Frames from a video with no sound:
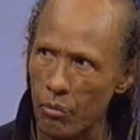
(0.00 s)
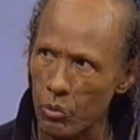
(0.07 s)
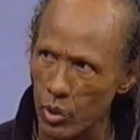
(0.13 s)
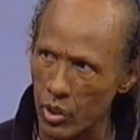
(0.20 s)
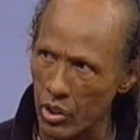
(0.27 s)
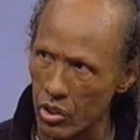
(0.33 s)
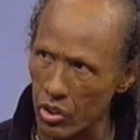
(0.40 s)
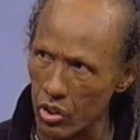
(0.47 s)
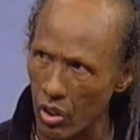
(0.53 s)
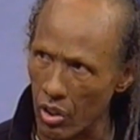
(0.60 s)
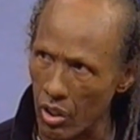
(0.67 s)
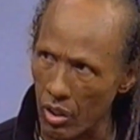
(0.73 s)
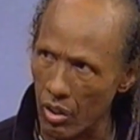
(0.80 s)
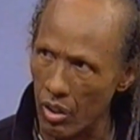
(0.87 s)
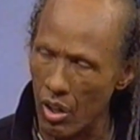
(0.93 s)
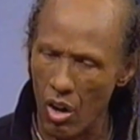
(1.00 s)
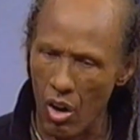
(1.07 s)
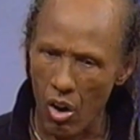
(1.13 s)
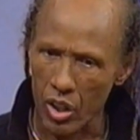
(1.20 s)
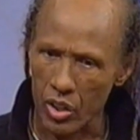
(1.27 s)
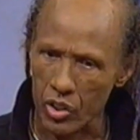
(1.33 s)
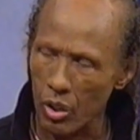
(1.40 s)
which is subtle,
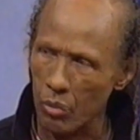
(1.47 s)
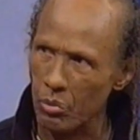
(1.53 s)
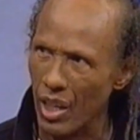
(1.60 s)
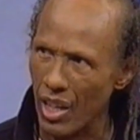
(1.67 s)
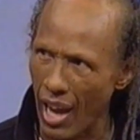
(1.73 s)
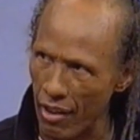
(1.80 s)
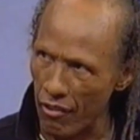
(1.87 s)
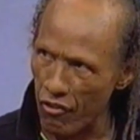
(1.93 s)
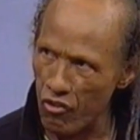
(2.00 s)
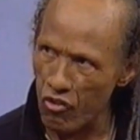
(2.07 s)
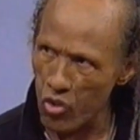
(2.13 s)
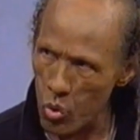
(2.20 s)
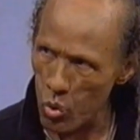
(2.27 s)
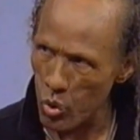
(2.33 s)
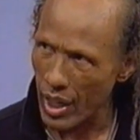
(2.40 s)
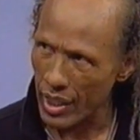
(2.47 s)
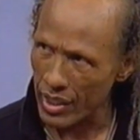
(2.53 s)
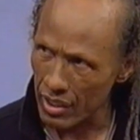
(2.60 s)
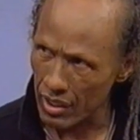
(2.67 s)
or something like food that